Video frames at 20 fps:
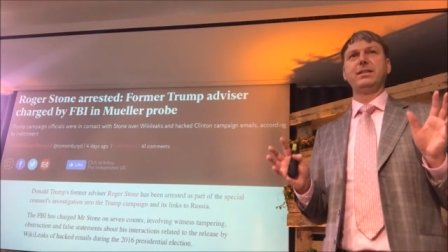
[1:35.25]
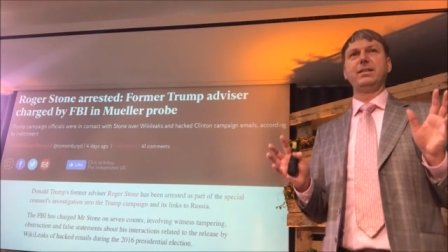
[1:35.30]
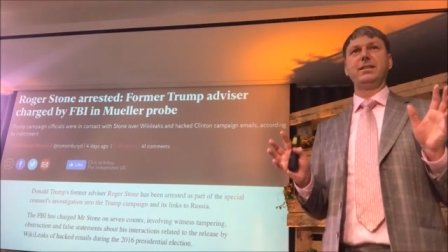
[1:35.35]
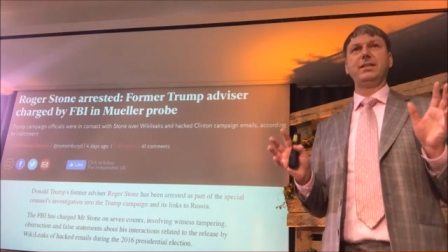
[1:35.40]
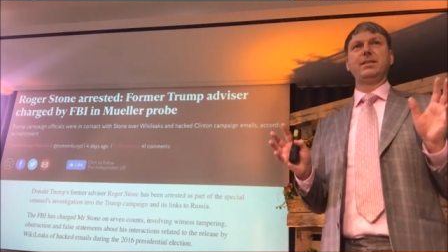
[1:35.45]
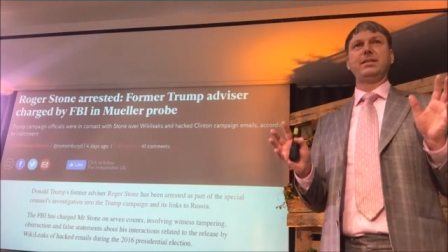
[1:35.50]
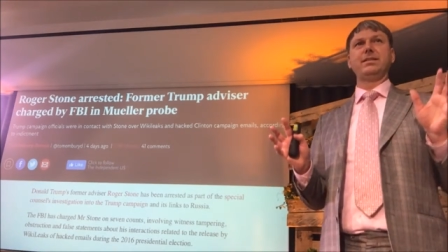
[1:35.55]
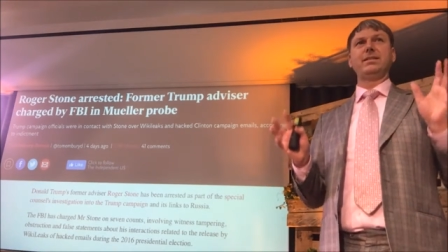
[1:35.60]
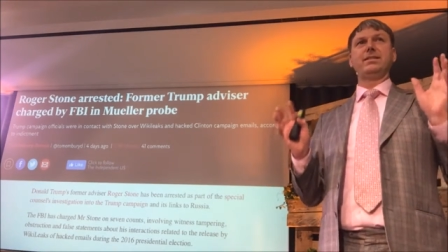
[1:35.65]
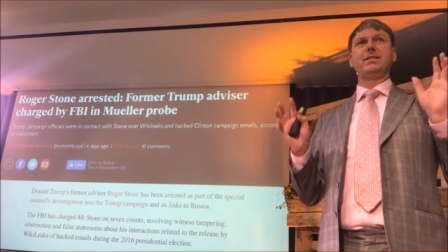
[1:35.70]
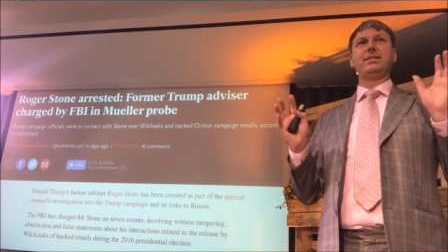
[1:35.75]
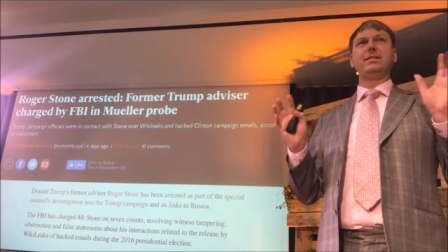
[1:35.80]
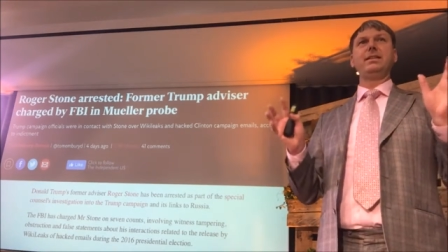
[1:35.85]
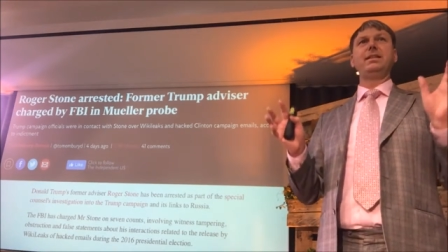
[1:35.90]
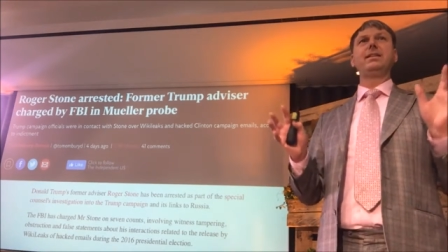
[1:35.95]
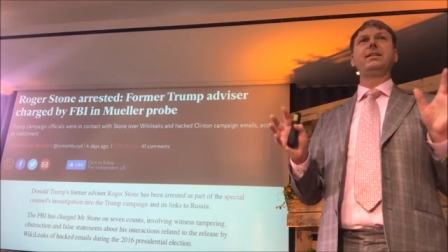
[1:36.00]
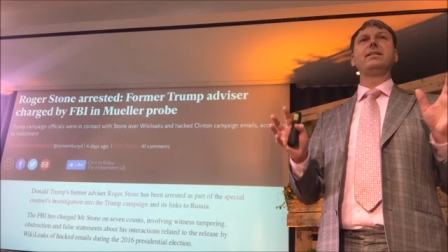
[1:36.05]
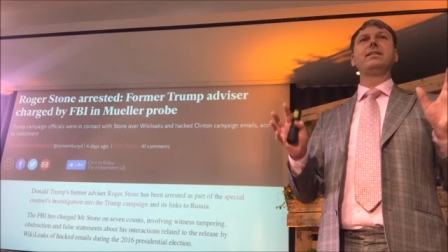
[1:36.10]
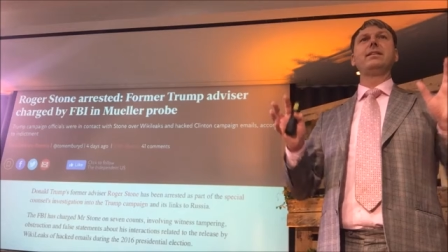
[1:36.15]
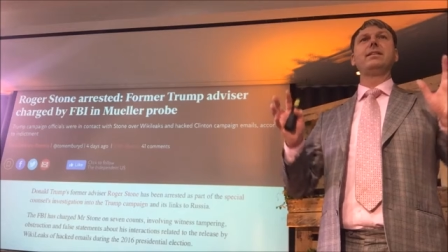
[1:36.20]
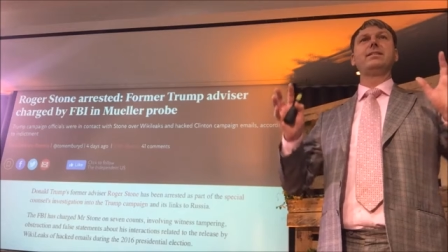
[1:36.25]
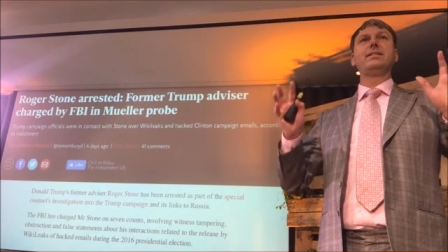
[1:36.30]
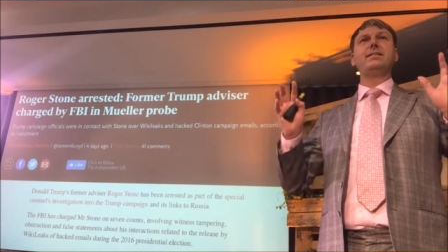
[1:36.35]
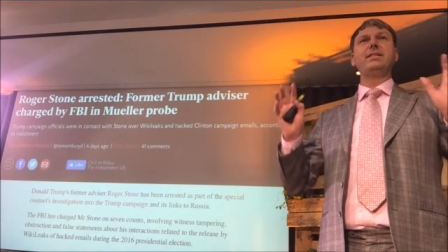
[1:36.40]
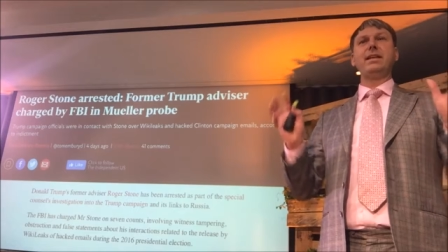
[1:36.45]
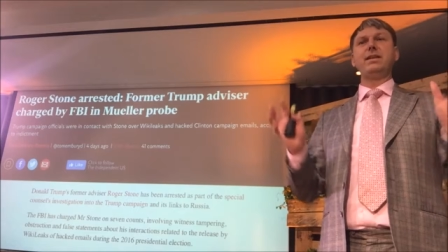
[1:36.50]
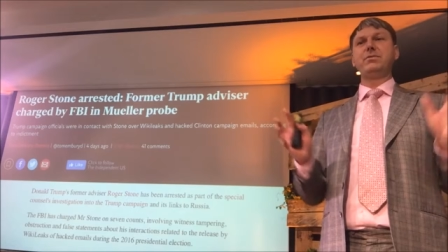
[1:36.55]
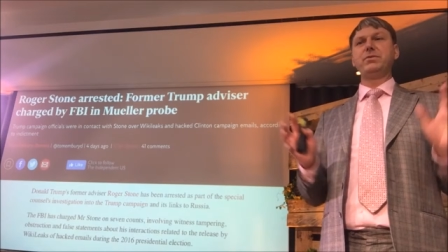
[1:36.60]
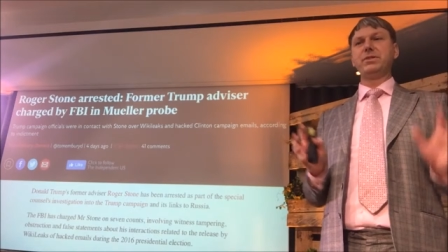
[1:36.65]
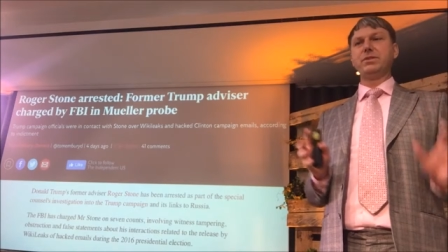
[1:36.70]
uh, seeing
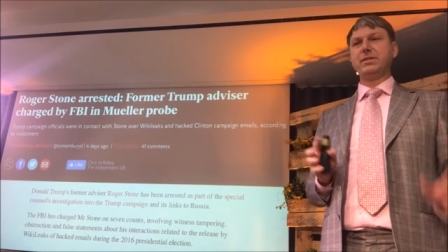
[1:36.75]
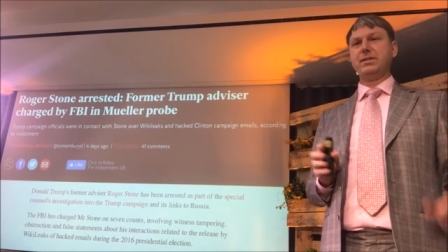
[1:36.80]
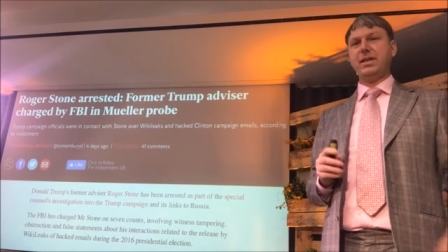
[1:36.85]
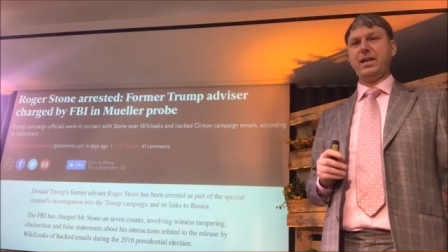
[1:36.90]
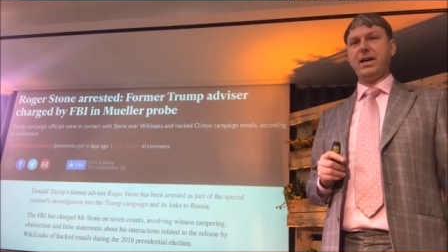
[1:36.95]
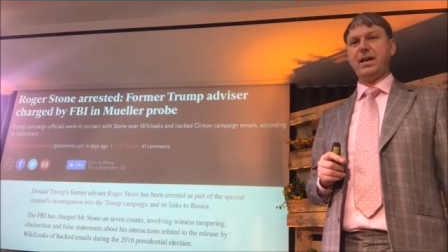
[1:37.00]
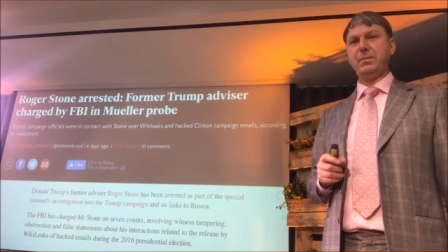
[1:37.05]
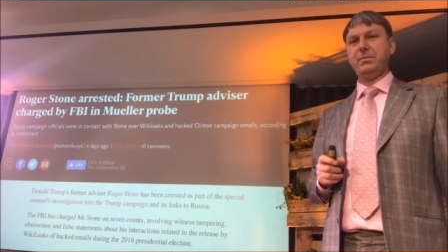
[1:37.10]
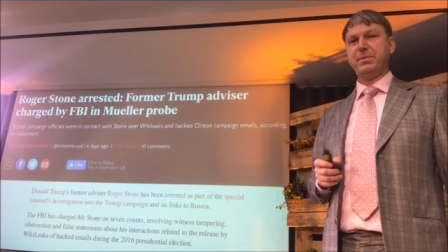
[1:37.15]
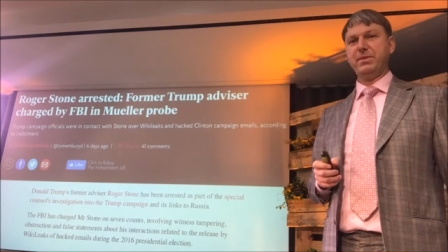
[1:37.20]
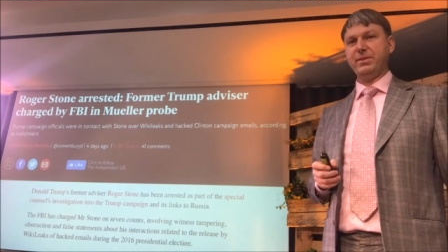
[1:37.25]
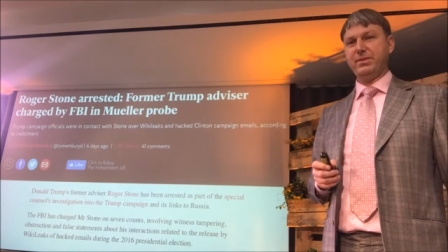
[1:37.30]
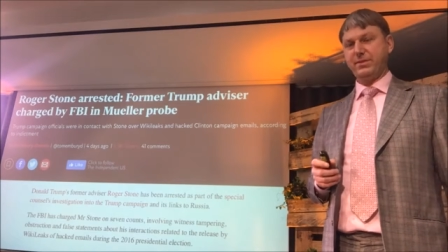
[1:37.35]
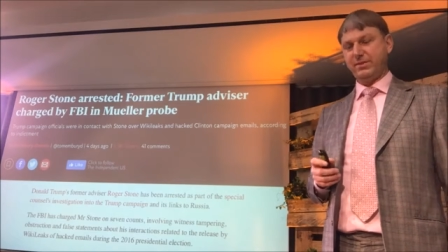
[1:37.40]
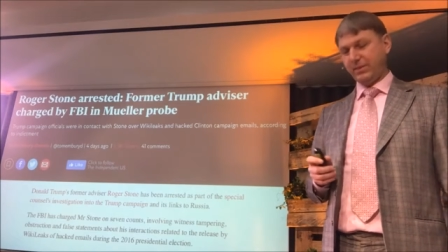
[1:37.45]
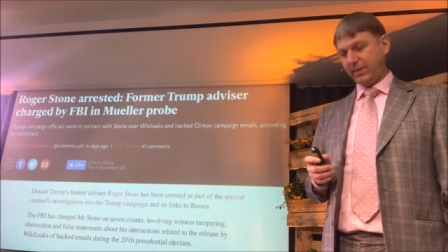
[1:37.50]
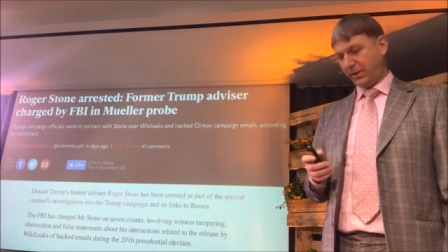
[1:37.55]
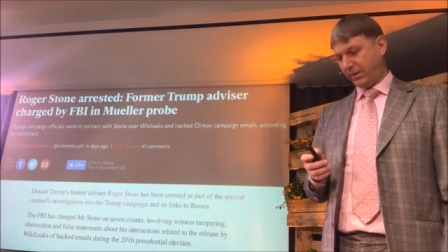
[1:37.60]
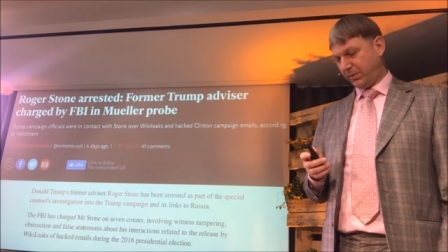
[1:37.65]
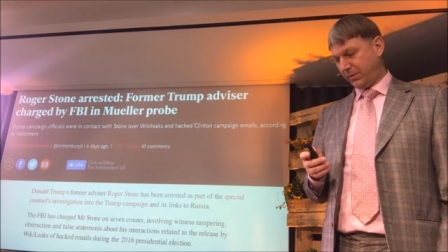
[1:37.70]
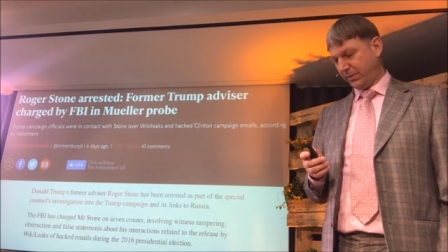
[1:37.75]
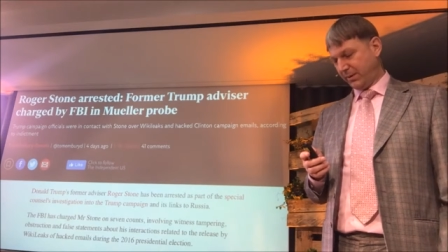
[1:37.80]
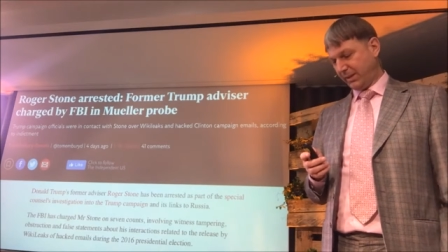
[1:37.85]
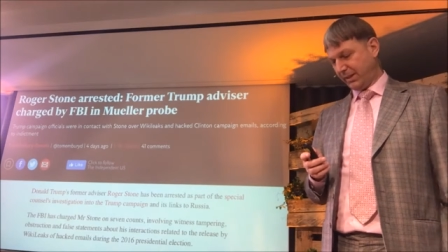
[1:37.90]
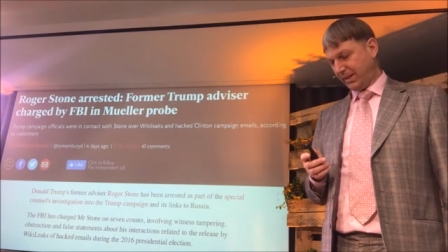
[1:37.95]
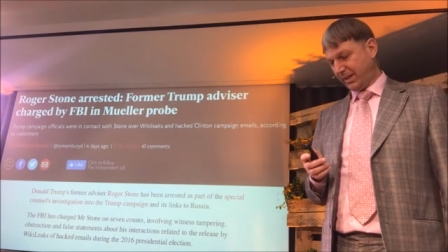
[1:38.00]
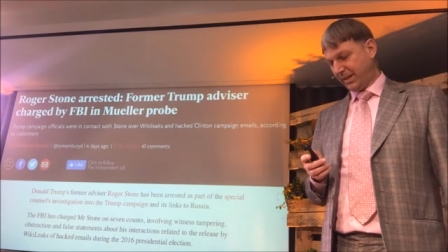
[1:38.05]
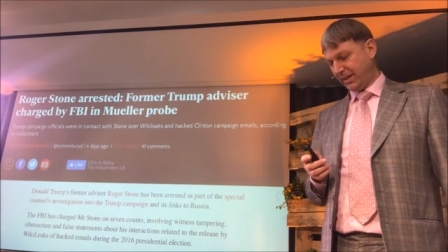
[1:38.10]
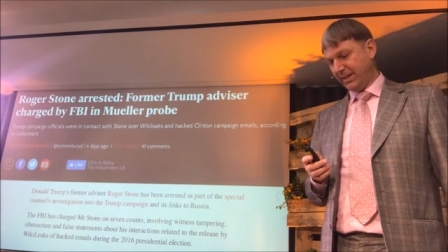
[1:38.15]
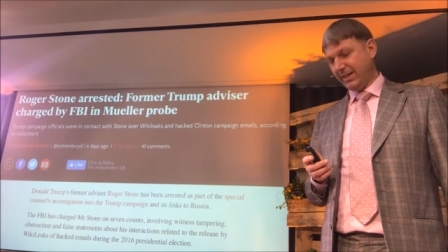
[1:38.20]
safer times, so
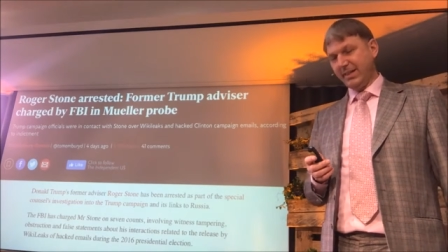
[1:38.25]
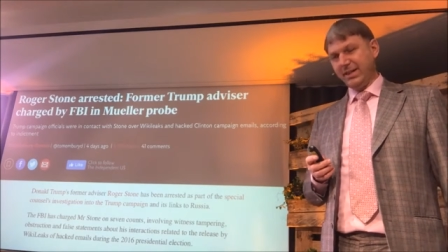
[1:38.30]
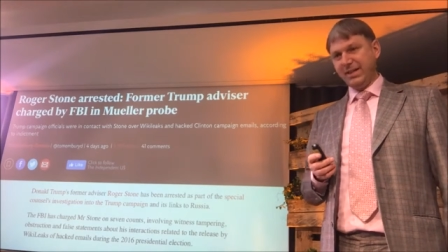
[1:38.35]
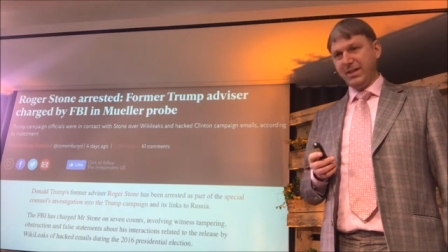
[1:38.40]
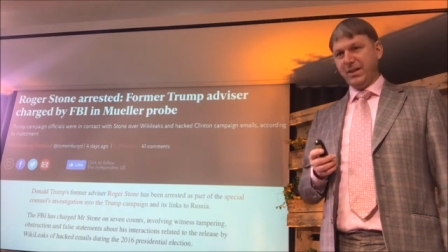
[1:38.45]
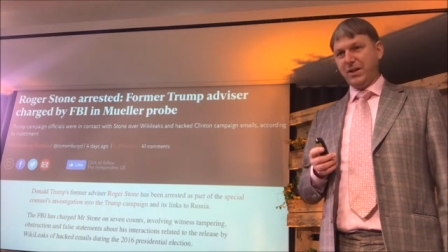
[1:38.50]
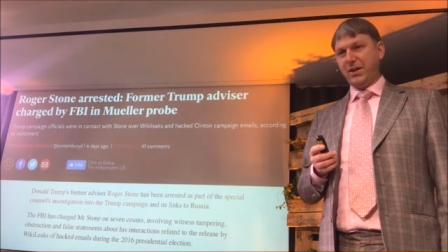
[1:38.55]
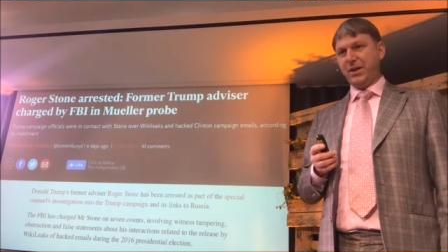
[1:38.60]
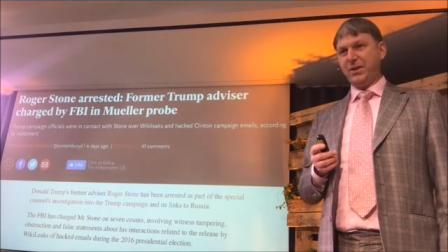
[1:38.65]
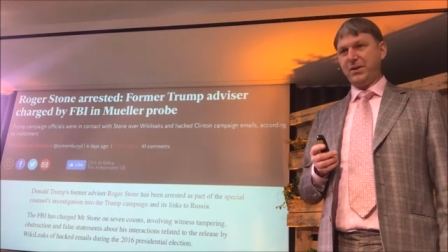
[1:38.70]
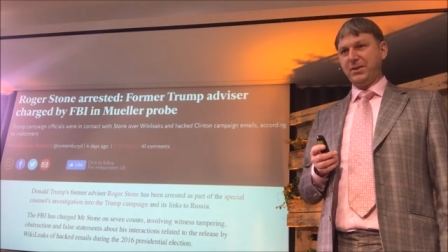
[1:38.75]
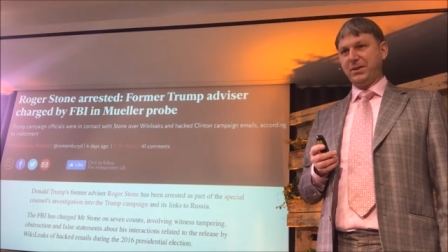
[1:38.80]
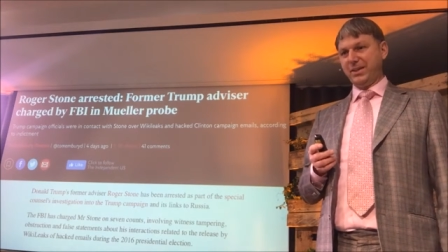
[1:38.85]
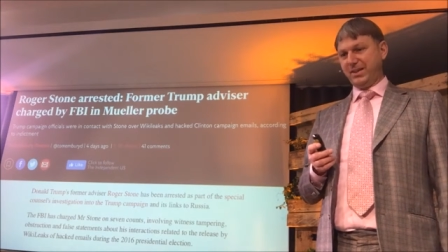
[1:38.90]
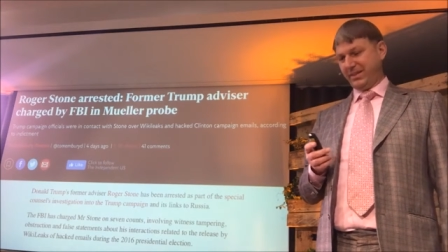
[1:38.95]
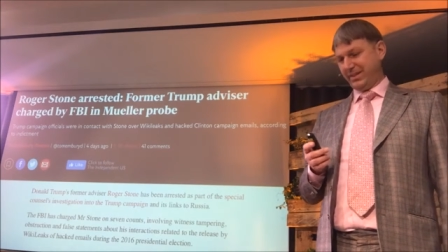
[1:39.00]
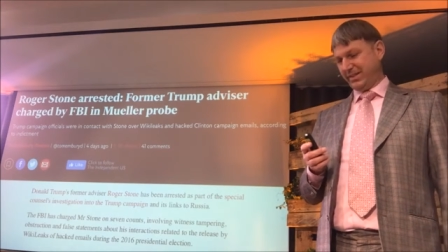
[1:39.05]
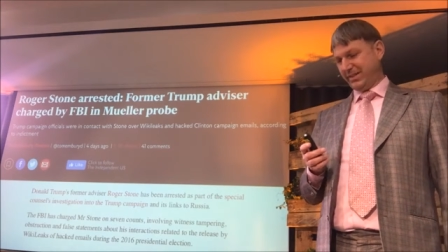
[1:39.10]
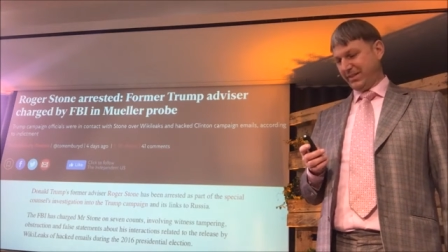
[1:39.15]
uh, all,